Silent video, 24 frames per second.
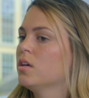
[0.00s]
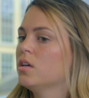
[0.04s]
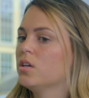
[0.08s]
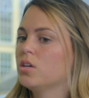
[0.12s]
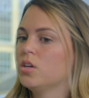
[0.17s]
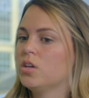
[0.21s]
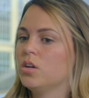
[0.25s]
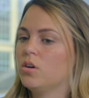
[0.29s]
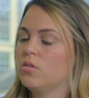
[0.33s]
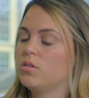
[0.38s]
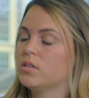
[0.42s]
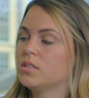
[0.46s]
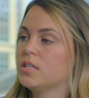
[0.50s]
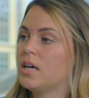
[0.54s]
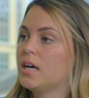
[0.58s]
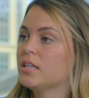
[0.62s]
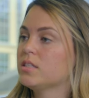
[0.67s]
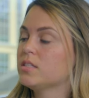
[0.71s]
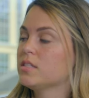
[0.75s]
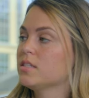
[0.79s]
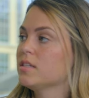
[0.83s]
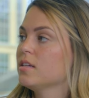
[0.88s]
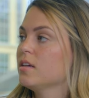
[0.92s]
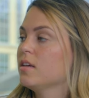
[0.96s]
You know, because
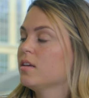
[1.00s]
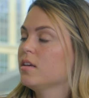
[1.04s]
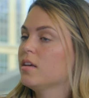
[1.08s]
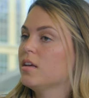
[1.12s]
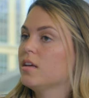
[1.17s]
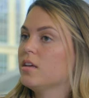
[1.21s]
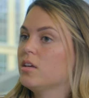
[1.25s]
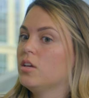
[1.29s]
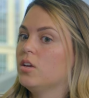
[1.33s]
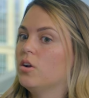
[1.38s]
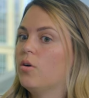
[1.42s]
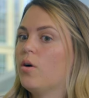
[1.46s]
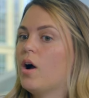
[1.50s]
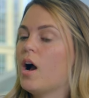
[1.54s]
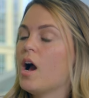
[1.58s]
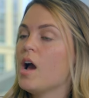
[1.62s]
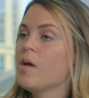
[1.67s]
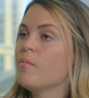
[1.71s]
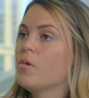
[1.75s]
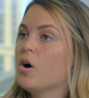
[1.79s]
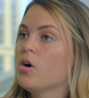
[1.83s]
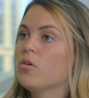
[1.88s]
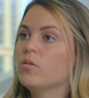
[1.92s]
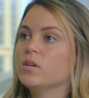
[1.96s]
that's, you know,
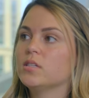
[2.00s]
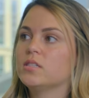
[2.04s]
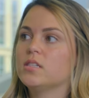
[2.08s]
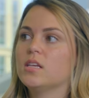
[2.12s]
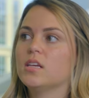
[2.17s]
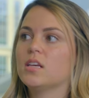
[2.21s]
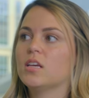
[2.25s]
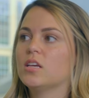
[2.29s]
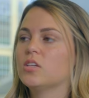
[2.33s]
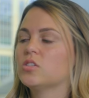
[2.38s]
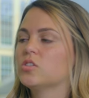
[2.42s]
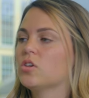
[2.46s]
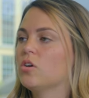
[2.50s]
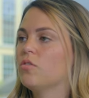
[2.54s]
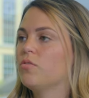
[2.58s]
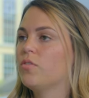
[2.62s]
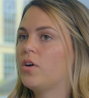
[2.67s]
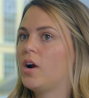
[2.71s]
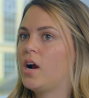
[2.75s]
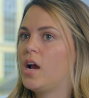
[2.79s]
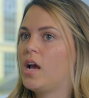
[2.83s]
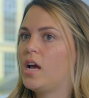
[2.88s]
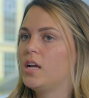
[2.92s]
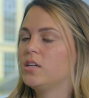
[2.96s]
I'm always thinking so
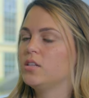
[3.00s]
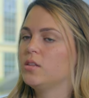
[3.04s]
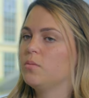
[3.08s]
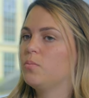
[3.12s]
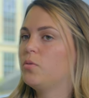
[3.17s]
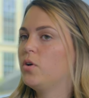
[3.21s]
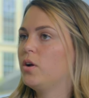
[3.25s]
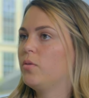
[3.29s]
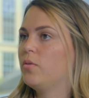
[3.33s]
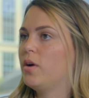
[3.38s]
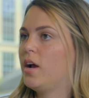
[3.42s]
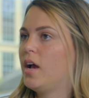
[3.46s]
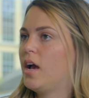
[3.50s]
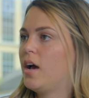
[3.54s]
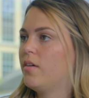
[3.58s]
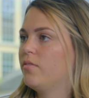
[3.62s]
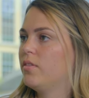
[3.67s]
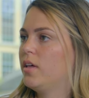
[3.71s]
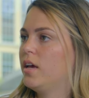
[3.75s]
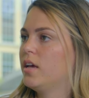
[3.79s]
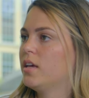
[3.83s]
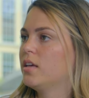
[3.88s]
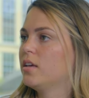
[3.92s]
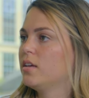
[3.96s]
far ahead to the point where I have
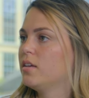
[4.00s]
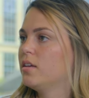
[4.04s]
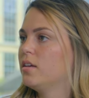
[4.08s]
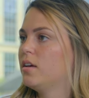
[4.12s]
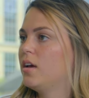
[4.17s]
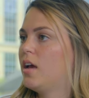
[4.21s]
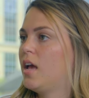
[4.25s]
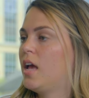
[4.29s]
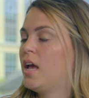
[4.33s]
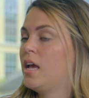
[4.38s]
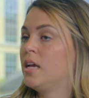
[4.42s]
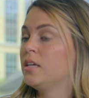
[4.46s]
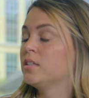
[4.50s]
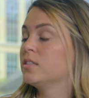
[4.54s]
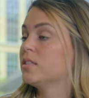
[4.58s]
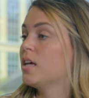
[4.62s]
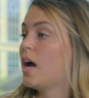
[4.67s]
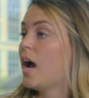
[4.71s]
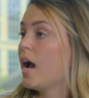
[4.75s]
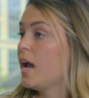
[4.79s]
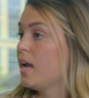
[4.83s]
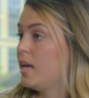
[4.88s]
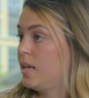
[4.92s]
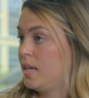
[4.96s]
like
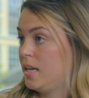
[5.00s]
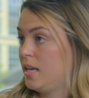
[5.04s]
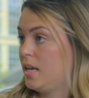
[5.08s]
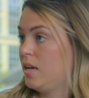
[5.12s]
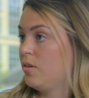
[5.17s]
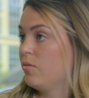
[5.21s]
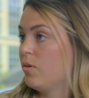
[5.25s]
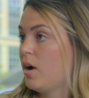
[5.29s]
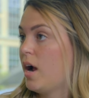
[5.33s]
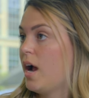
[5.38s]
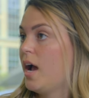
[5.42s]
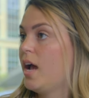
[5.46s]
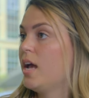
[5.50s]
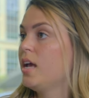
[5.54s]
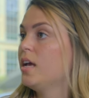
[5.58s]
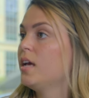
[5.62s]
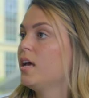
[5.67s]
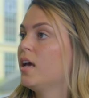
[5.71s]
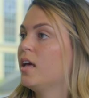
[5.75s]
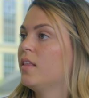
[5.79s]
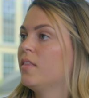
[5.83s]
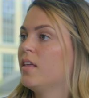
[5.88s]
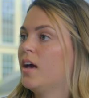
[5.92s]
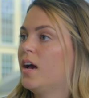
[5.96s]
anxiety, right?
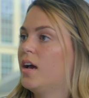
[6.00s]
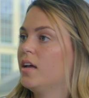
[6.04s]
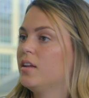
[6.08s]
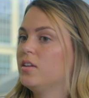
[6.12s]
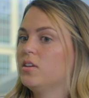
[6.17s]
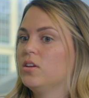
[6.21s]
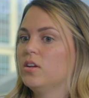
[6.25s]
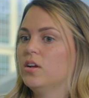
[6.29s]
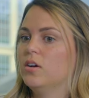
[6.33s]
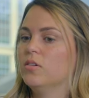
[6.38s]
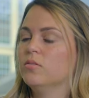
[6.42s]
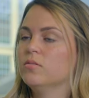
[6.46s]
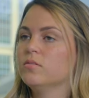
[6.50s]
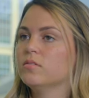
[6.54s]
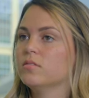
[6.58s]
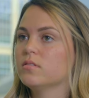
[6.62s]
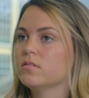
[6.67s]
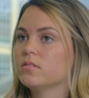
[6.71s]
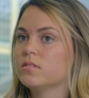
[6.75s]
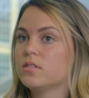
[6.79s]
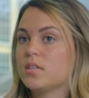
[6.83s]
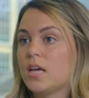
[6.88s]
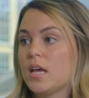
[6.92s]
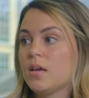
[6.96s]
And that, you know,
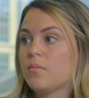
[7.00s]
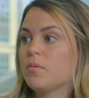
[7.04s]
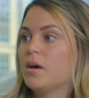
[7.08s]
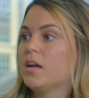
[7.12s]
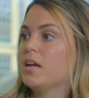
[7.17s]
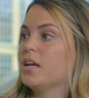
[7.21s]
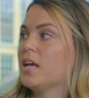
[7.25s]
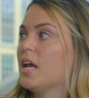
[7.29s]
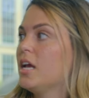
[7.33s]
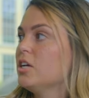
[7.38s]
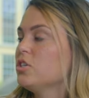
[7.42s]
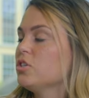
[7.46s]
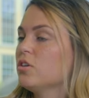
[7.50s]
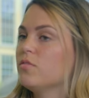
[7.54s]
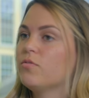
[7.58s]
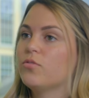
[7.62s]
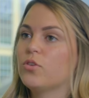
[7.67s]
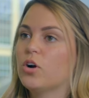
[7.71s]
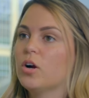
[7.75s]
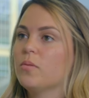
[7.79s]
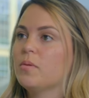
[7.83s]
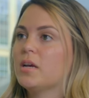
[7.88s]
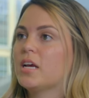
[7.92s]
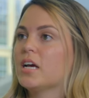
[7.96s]
take medication
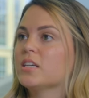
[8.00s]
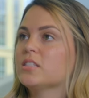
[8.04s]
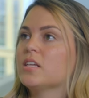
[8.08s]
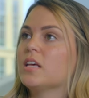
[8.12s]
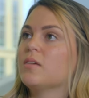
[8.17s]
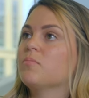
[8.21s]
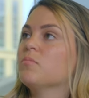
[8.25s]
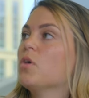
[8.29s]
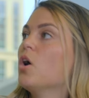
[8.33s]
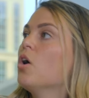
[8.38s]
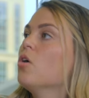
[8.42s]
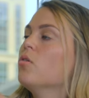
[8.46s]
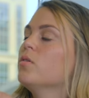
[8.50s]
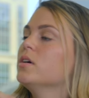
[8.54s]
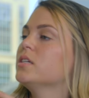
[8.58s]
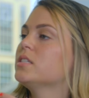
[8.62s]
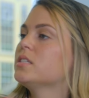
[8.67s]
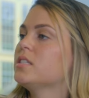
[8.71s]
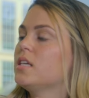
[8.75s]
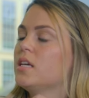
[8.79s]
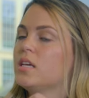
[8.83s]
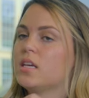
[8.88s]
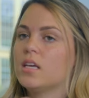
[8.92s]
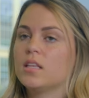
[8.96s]
for because I'm always
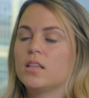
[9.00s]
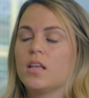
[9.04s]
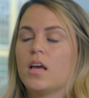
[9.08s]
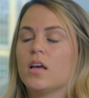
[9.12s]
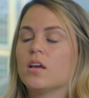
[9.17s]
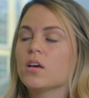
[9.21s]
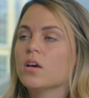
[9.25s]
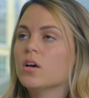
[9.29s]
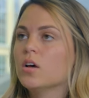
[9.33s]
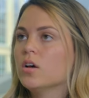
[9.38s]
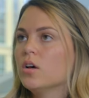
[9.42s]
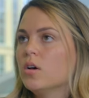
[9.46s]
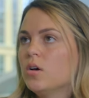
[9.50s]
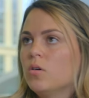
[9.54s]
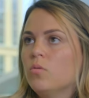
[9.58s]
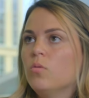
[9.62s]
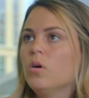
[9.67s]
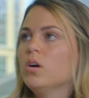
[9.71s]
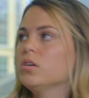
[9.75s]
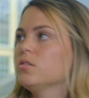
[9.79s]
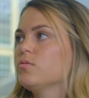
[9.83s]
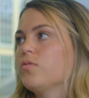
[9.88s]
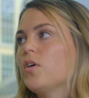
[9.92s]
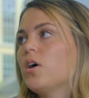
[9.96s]
thinking like,
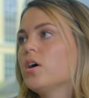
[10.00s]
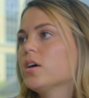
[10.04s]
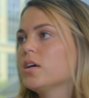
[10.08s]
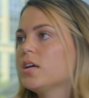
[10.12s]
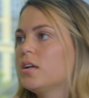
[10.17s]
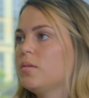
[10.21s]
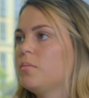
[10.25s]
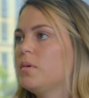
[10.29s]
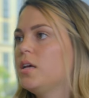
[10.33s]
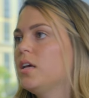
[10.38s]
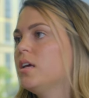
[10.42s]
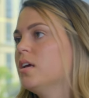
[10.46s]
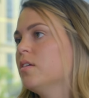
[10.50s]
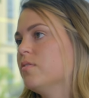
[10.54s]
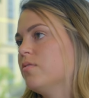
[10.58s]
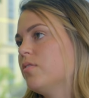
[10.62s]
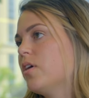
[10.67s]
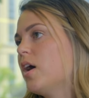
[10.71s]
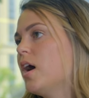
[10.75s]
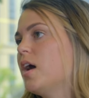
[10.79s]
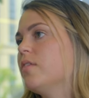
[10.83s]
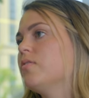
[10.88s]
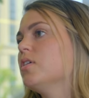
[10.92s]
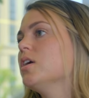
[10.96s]
where's Fawn going to be in
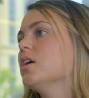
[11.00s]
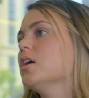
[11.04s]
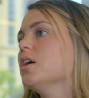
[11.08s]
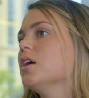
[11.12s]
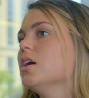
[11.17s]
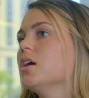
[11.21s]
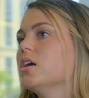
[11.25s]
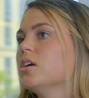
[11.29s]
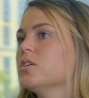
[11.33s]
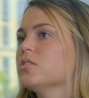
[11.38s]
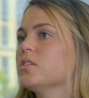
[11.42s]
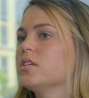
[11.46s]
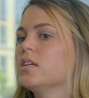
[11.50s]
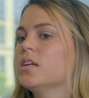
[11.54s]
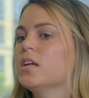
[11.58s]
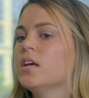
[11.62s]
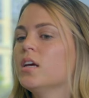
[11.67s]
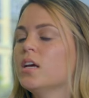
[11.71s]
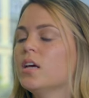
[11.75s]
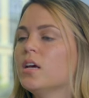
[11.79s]
five years? And